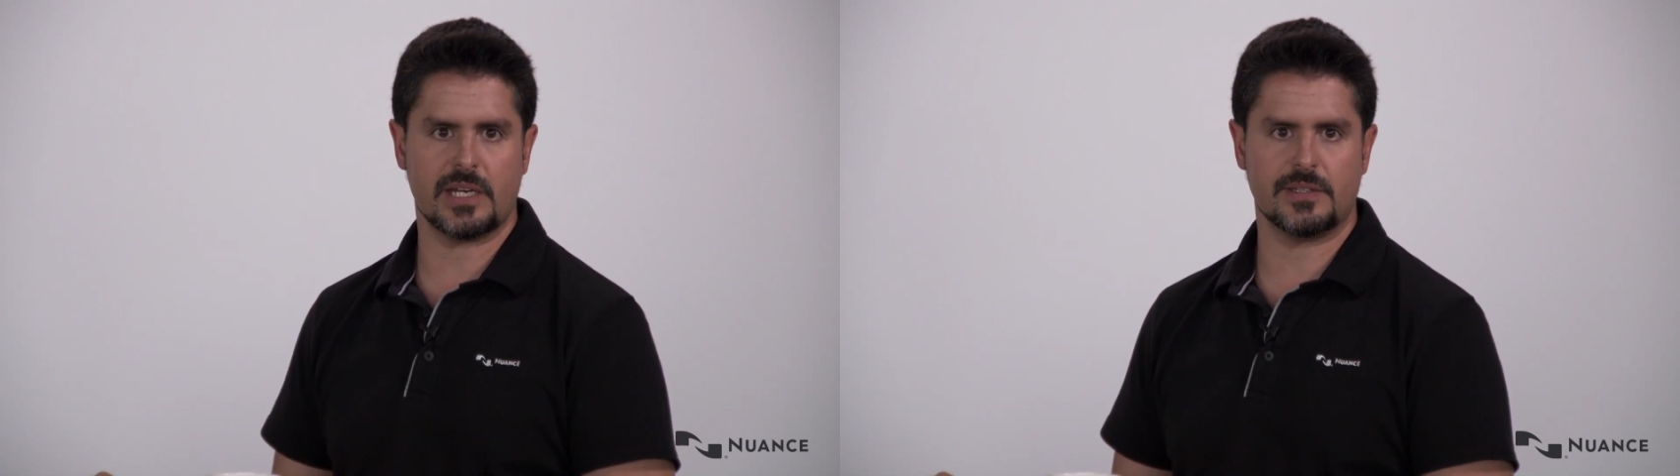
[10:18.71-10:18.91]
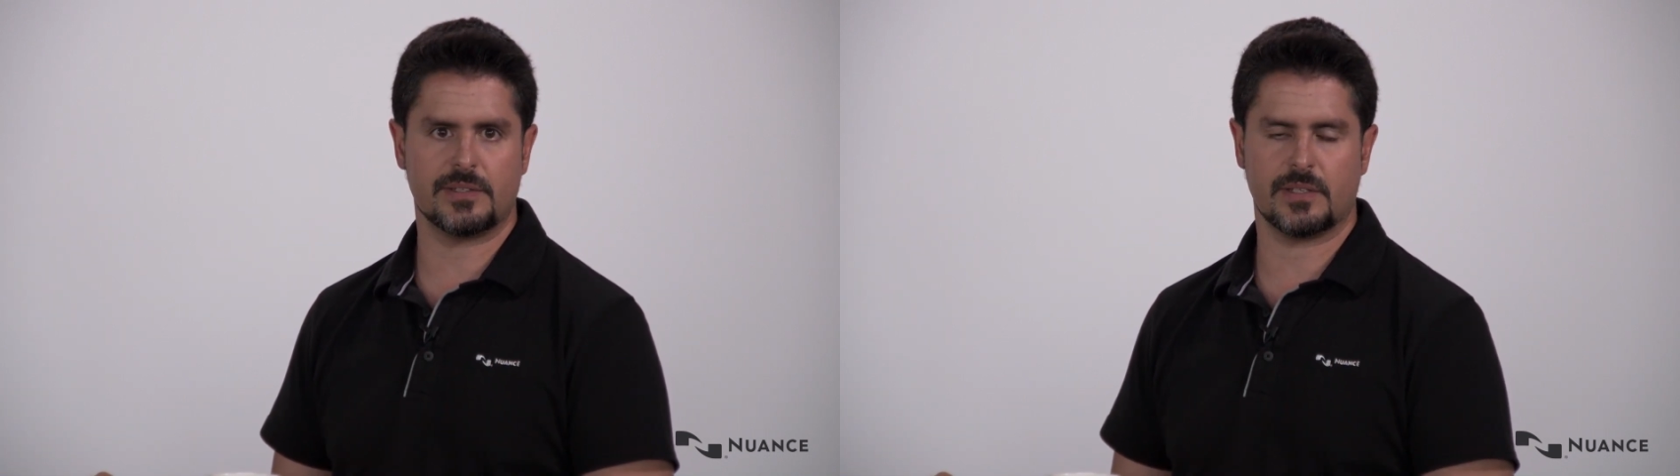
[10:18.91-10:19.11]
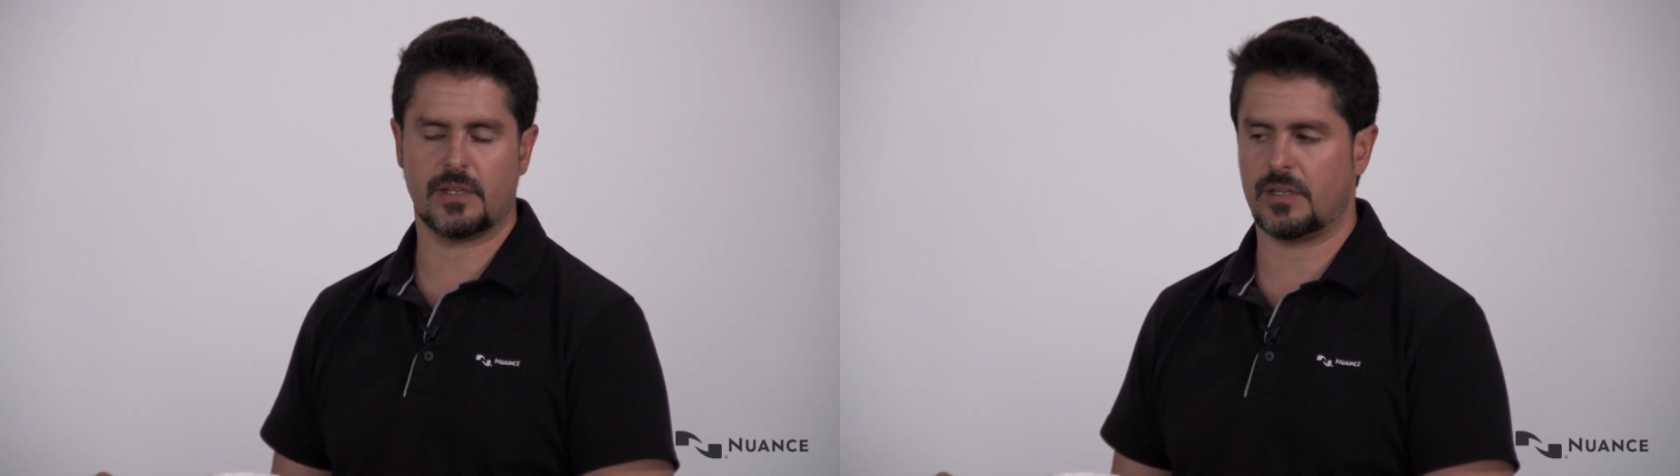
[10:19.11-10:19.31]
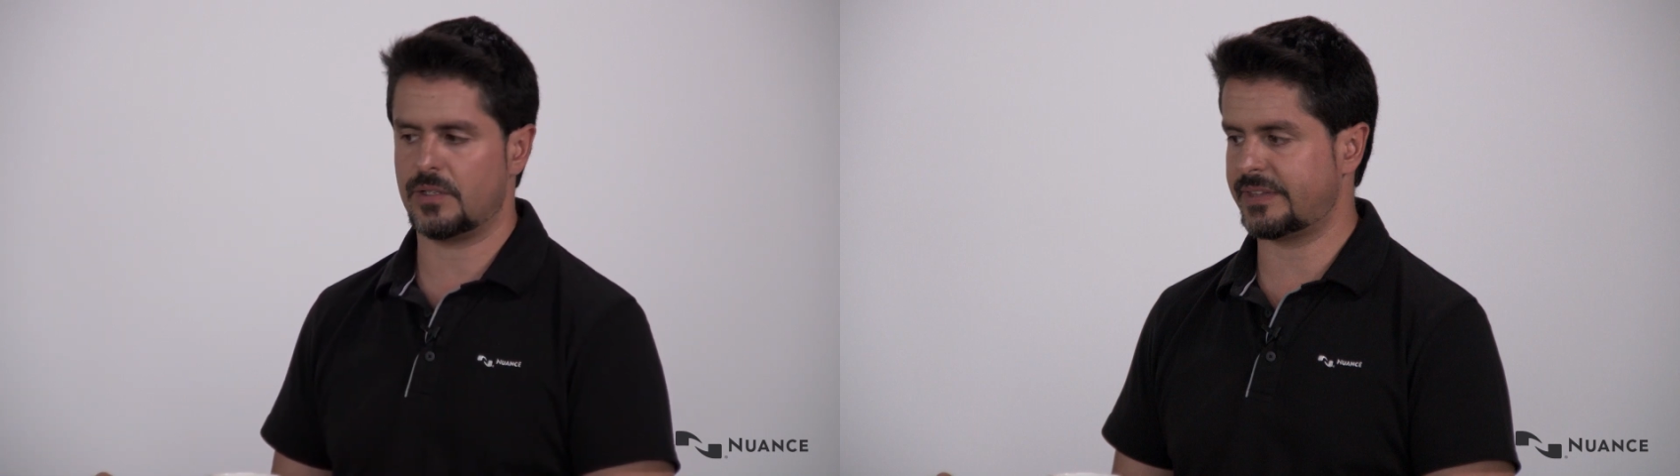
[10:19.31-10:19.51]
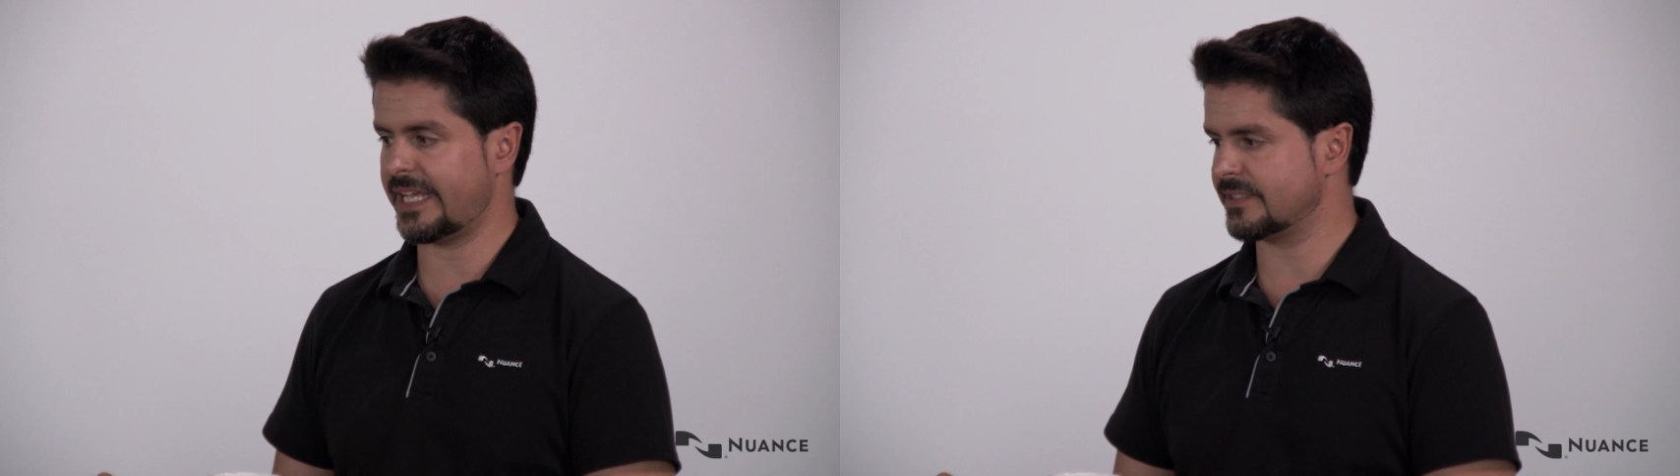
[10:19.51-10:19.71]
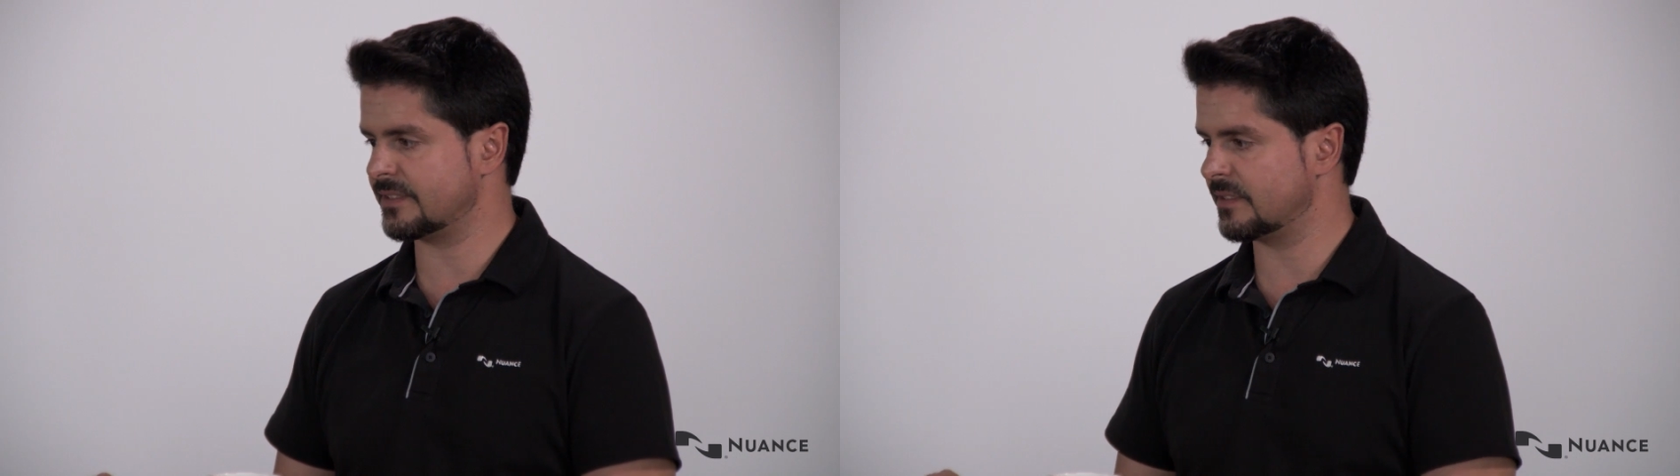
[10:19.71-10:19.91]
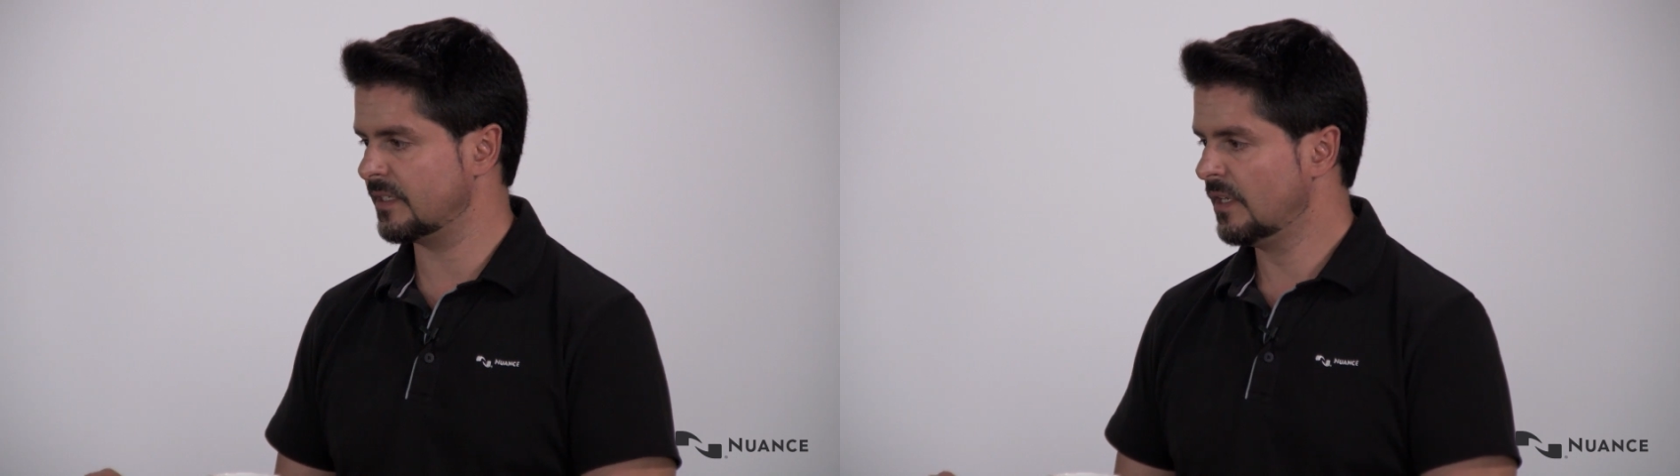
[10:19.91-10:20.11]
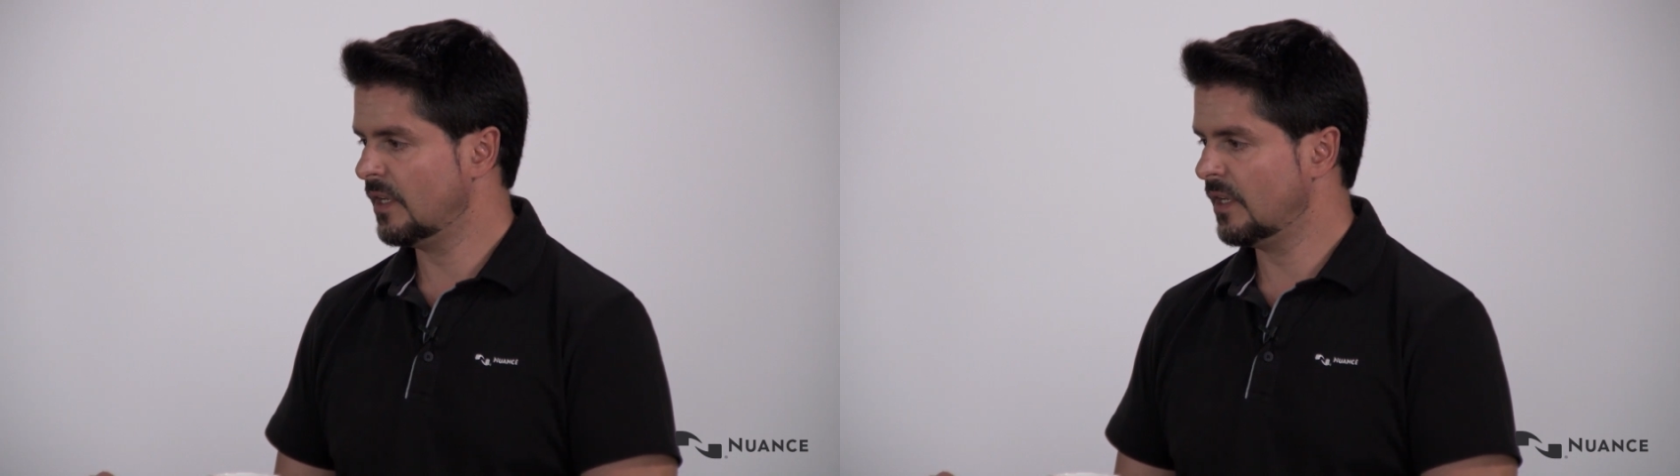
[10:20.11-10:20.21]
edit text,